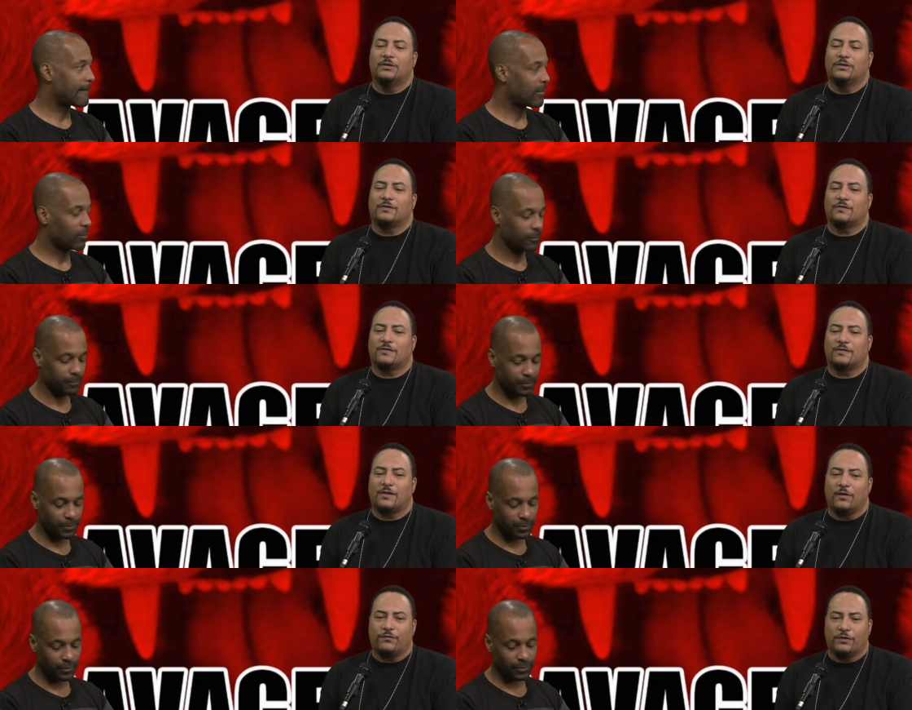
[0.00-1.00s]

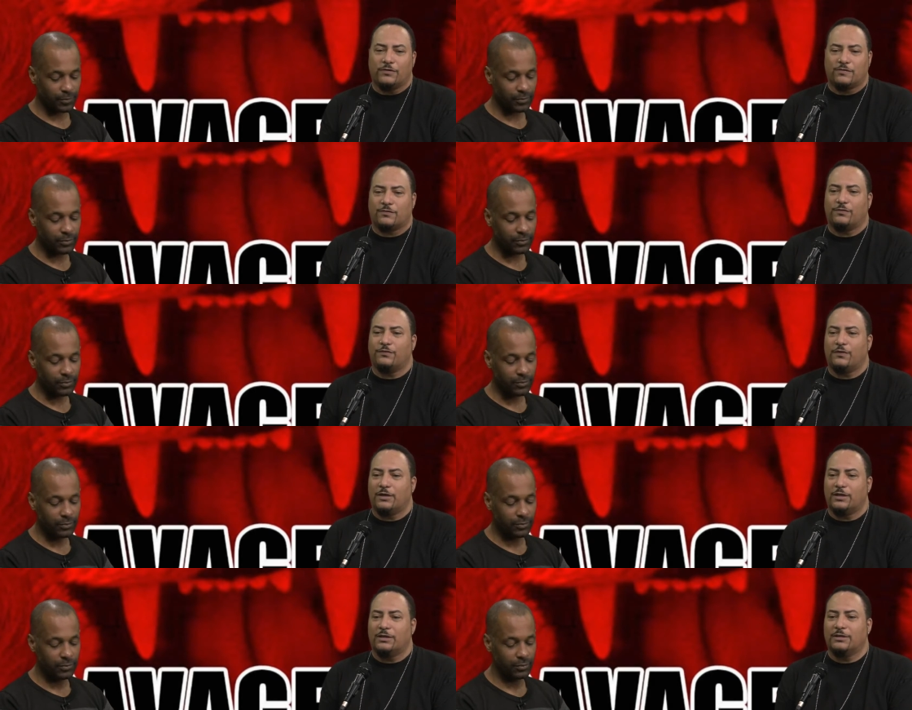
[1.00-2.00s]
Speaker 1: selfish
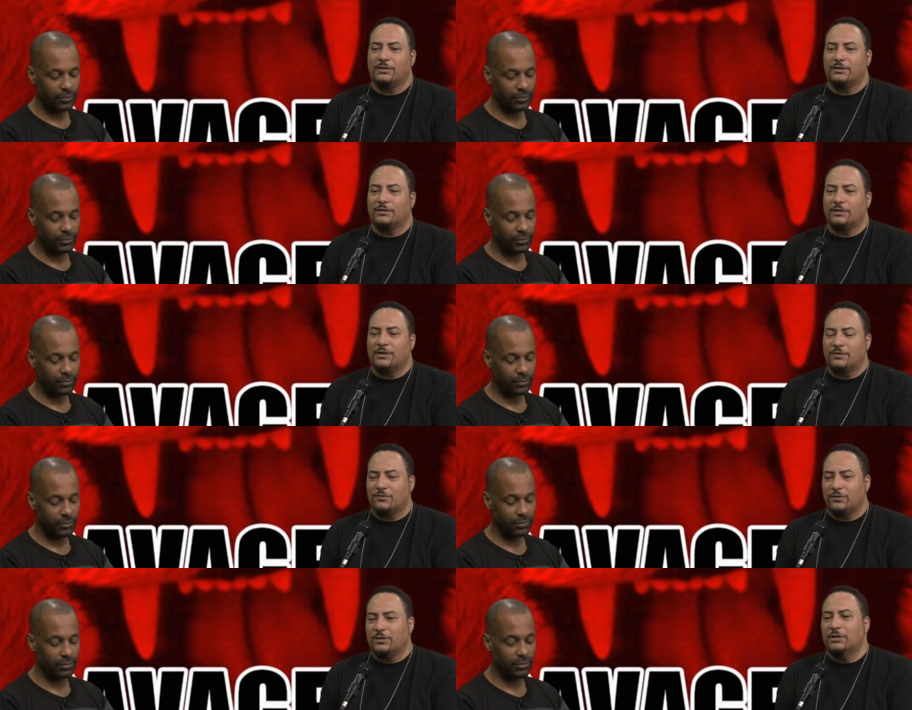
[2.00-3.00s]
fucking
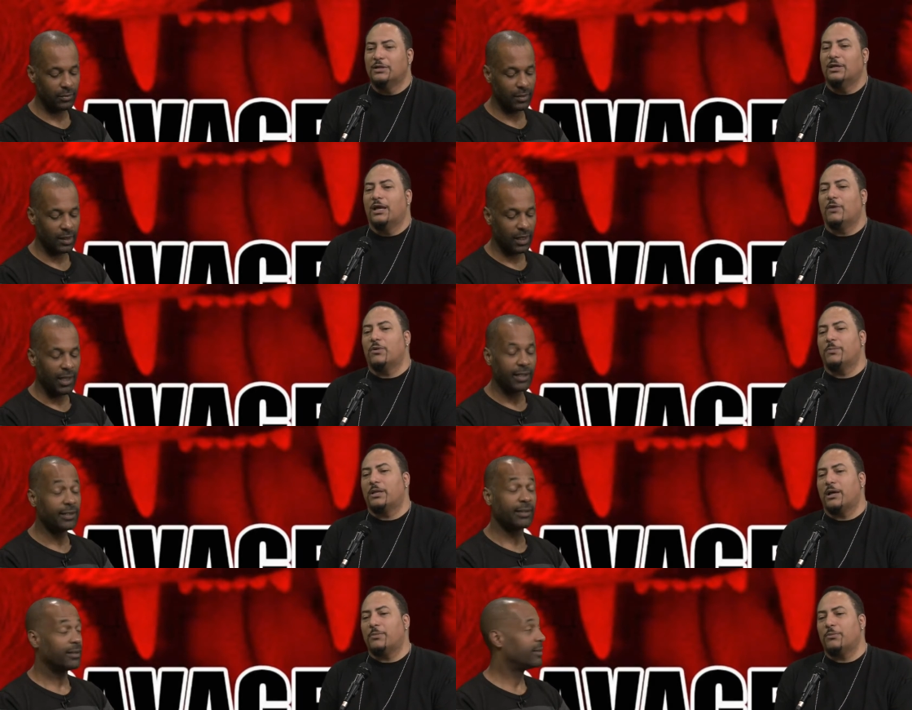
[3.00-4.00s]
country. And we're
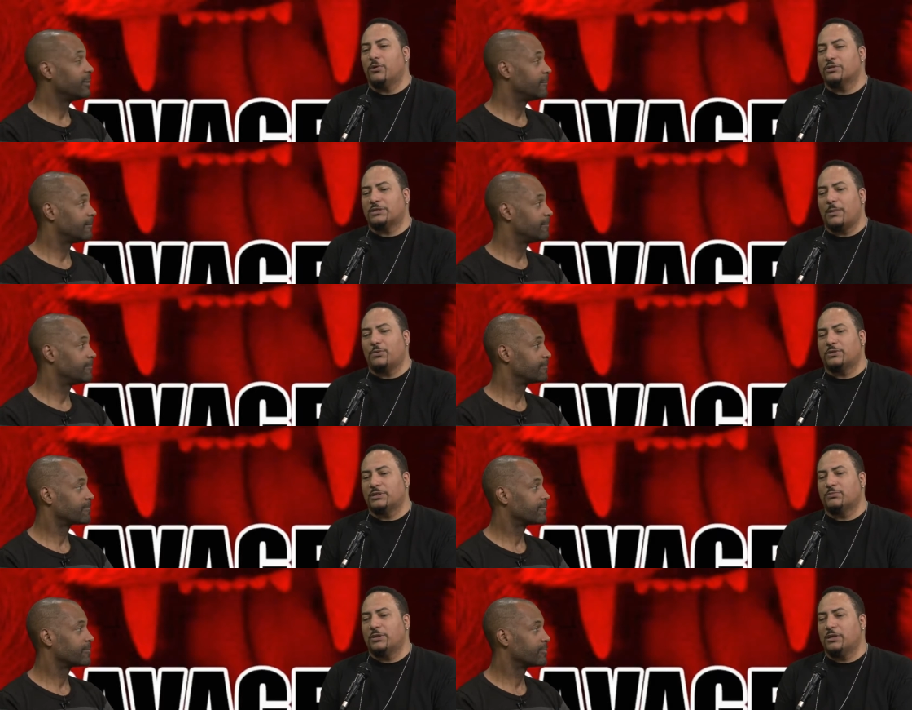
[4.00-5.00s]
becoming more
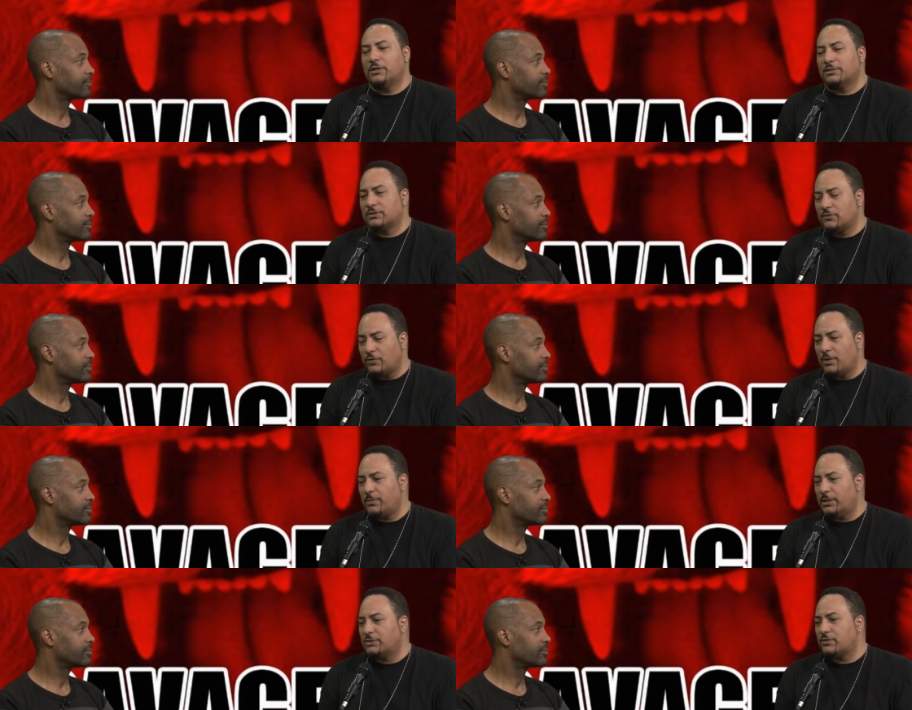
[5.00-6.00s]
separatist because
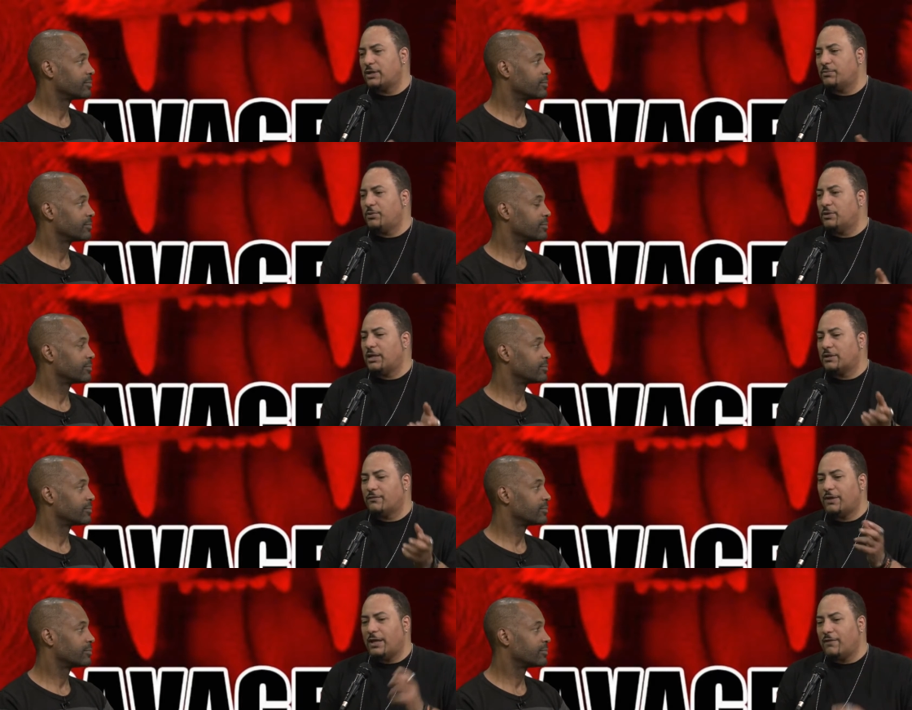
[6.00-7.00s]
Trump is trying to pull out
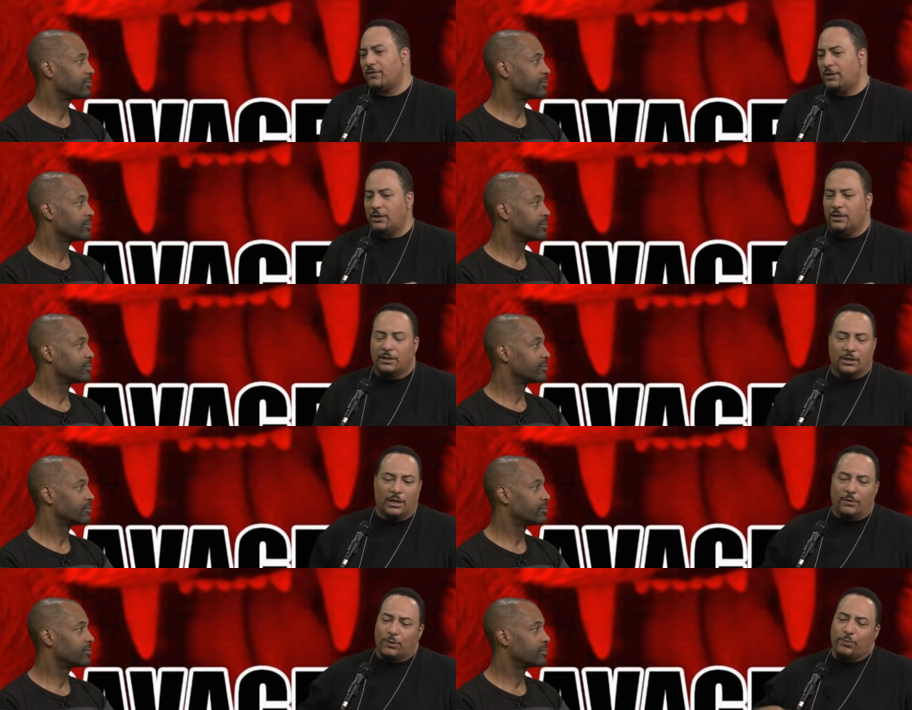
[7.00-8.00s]
of every.
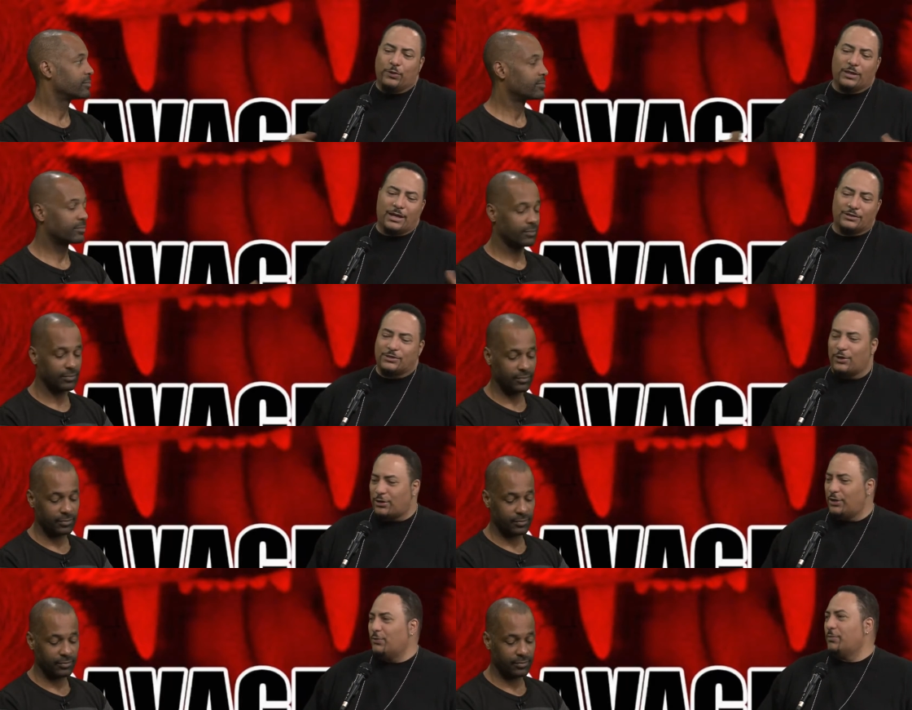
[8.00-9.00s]
We pull out of
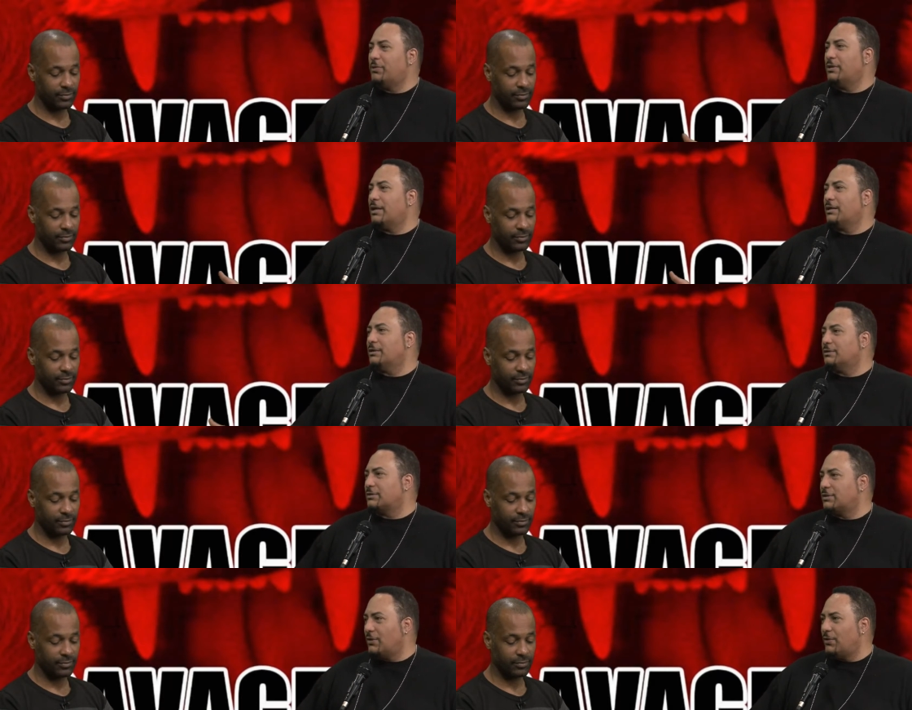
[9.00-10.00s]
Turkey. We pull out of
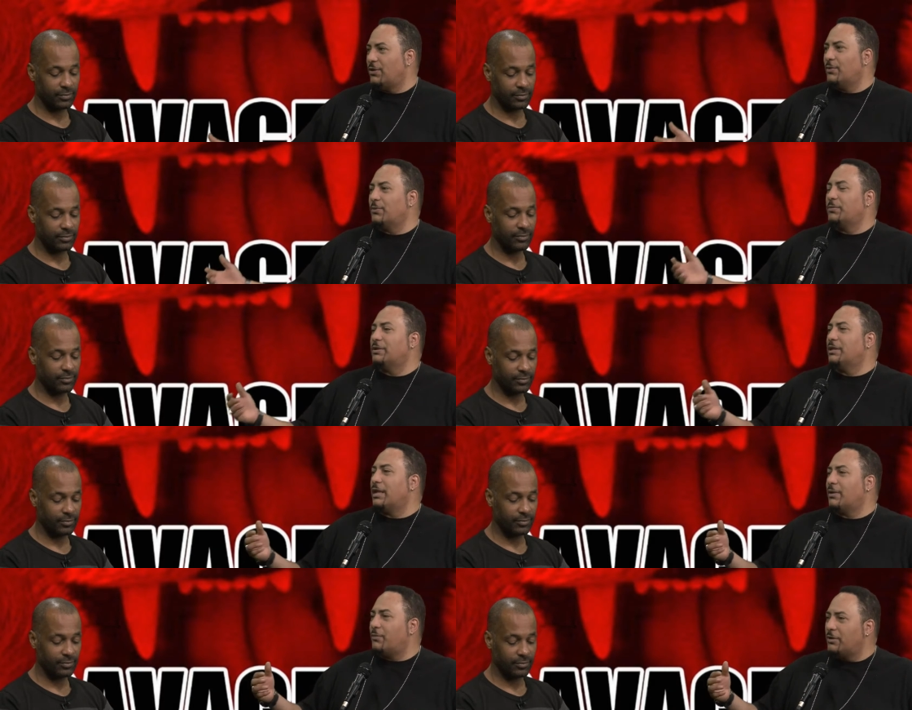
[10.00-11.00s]
Syria. We,
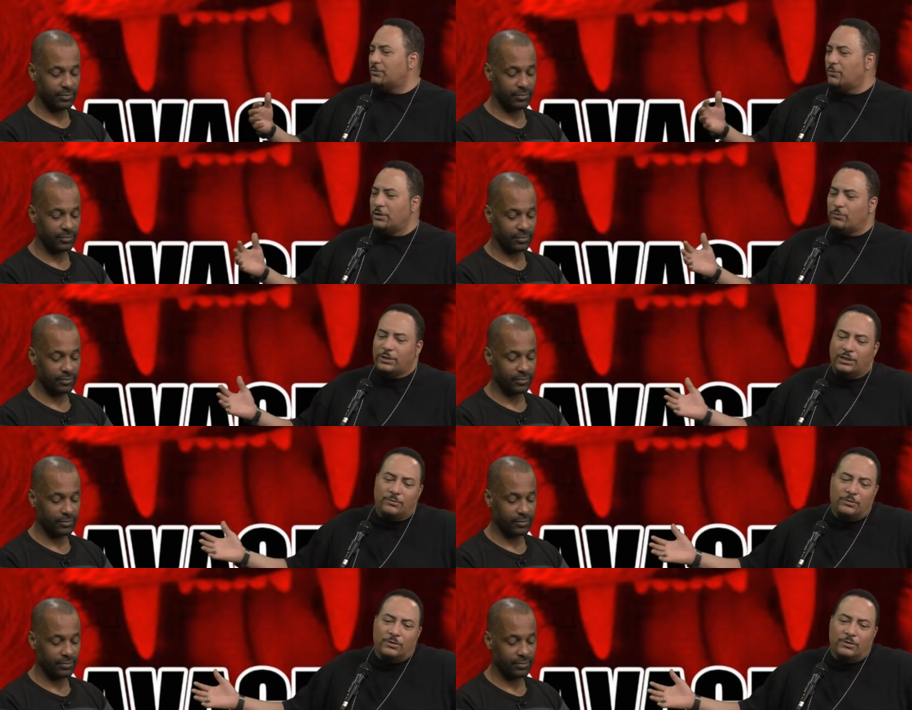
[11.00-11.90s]
like we're, we're we